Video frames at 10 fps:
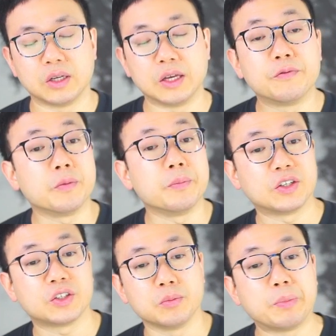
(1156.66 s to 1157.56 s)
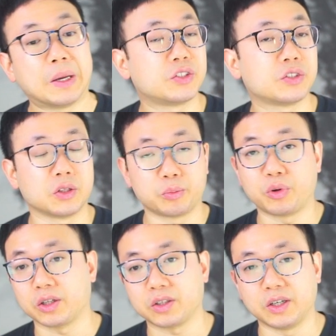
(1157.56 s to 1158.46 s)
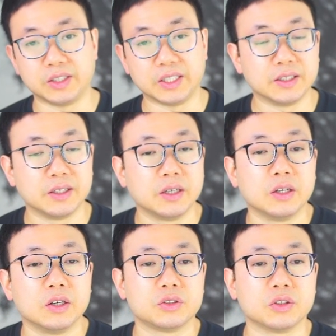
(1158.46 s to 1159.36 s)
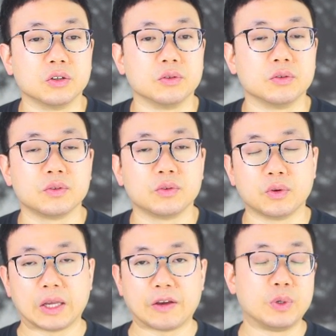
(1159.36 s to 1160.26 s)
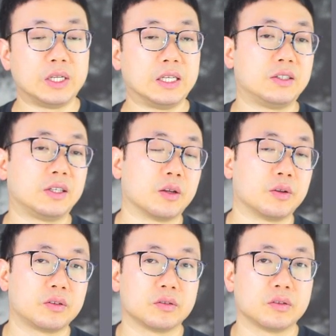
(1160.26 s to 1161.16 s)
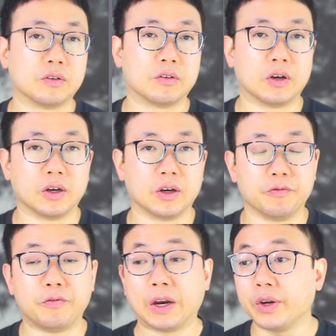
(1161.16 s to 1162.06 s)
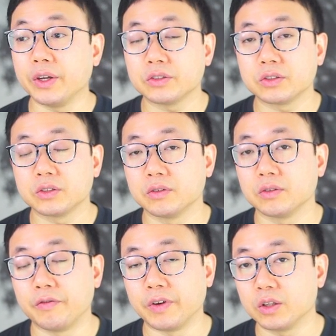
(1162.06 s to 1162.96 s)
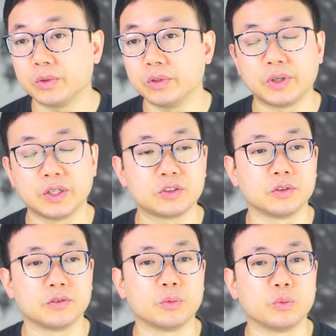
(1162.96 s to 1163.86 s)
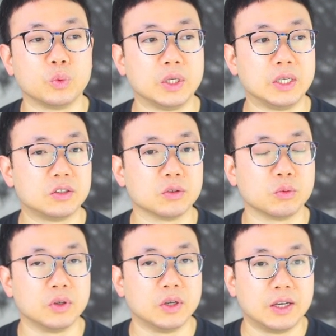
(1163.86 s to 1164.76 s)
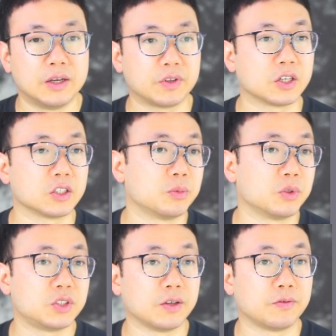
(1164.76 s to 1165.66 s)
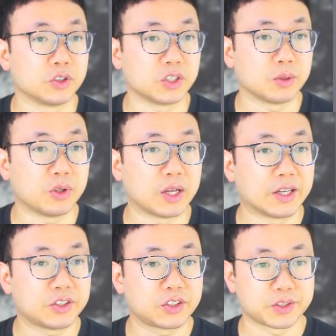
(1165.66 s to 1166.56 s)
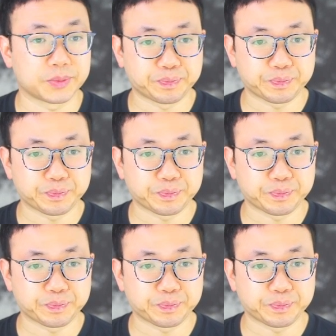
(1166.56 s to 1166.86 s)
information based on the product ID. So if we need to get variants available, right? So if we need to, the customer, say, for example, asks